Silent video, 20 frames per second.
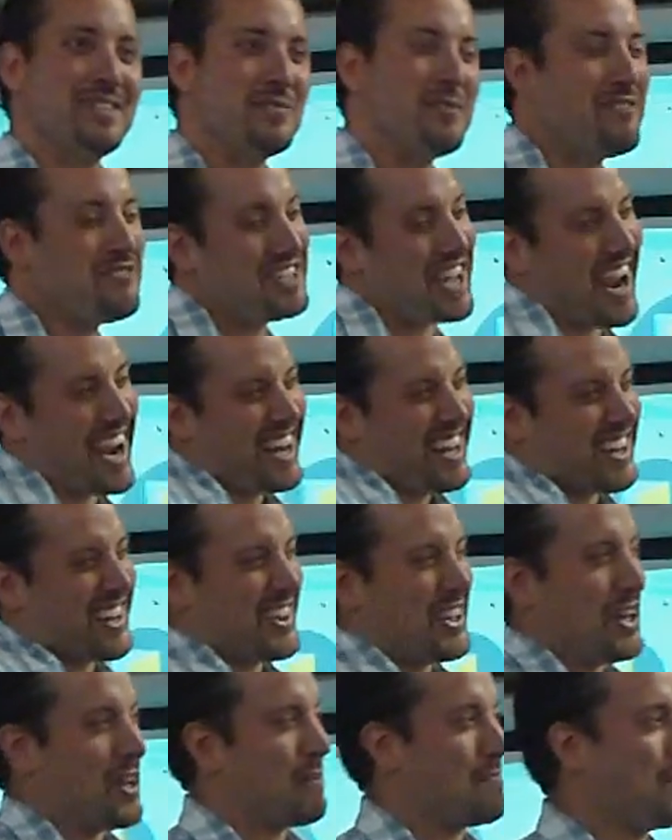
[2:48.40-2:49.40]
We dated a
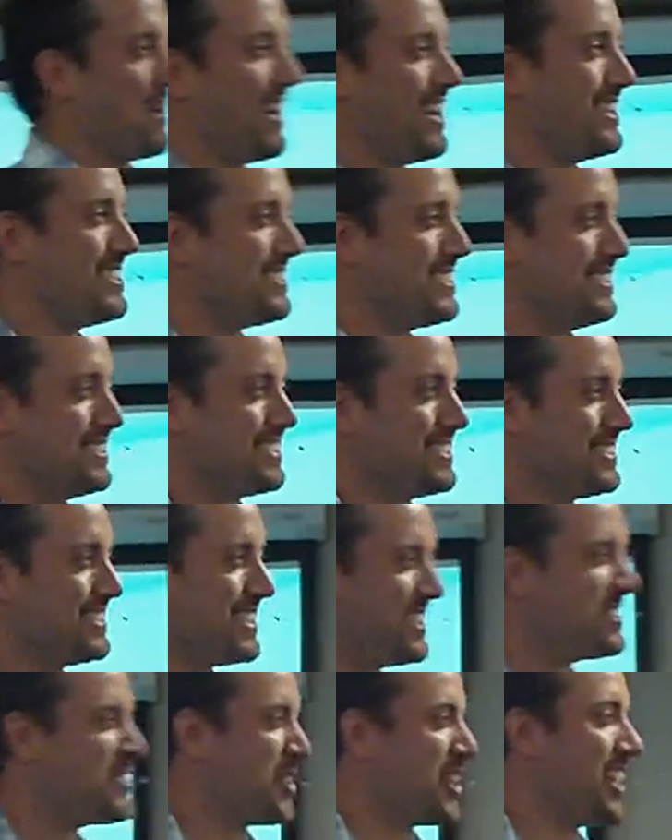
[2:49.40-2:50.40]
little bit.
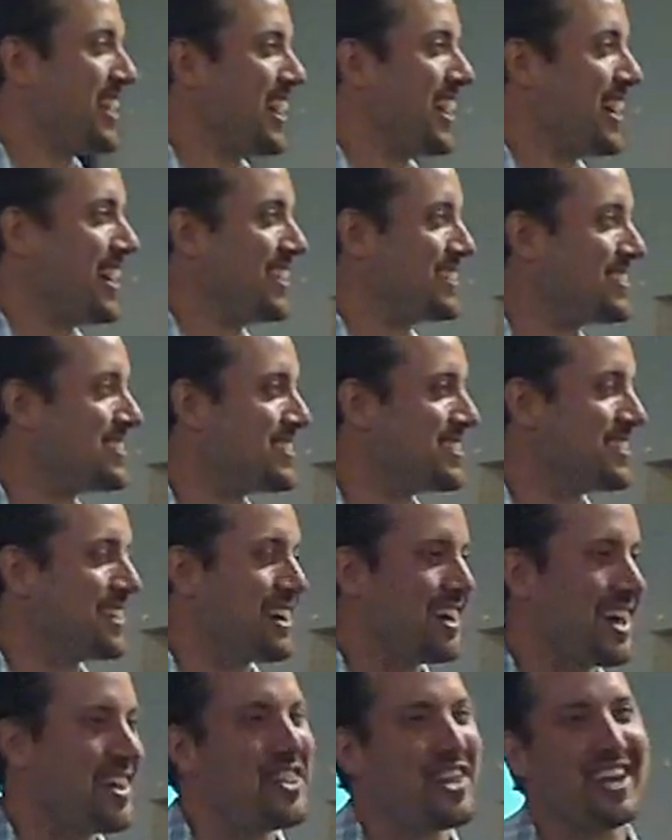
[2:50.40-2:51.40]
She's really nice.
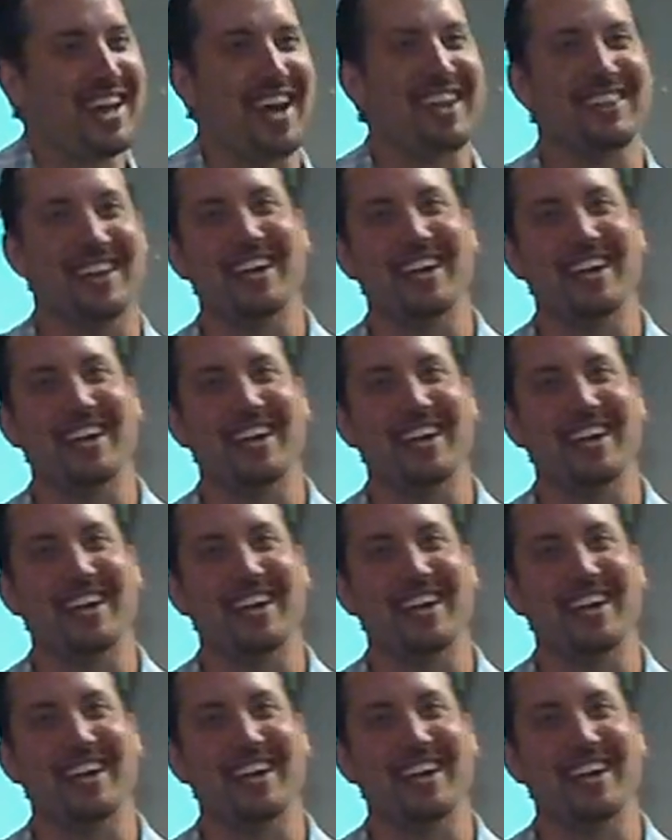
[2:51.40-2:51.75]
I think I'd